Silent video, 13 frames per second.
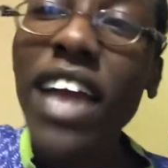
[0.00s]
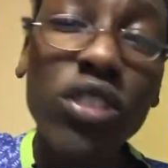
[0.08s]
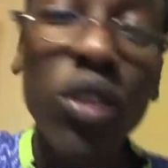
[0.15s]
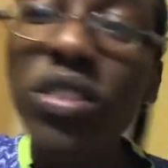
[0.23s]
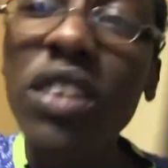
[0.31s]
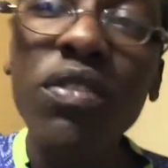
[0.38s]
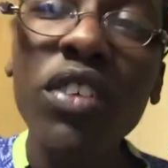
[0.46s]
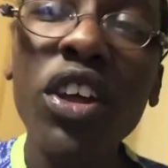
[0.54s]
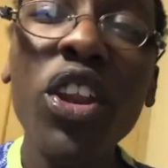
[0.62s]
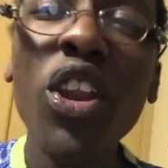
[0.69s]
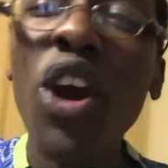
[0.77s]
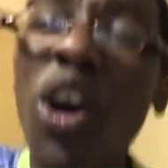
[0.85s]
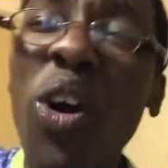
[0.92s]
don't even
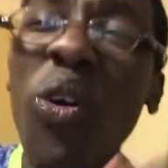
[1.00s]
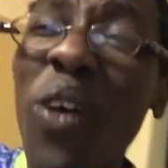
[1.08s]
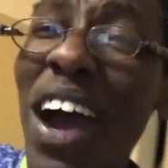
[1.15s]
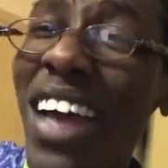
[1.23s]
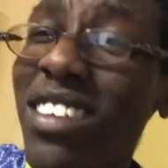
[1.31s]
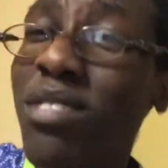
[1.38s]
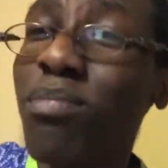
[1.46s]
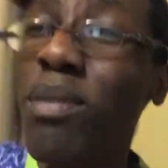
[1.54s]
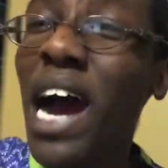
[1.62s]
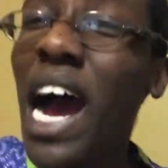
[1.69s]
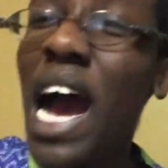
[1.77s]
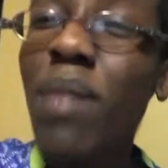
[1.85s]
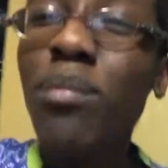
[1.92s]
know what
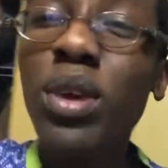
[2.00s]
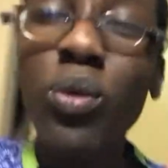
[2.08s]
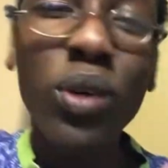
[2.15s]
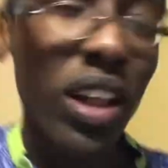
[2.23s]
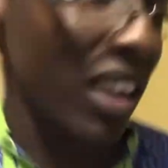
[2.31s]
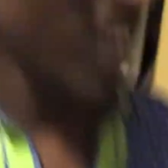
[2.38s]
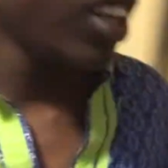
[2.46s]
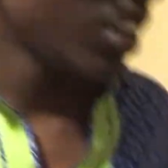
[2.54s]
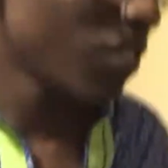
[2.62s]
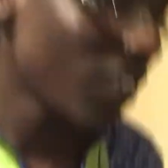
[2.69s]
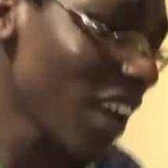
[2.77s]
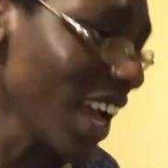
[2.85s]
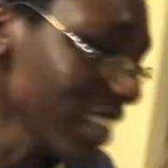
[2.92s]
mommy will
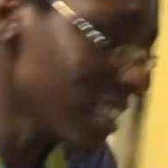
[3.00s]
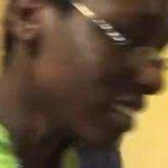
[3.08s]
even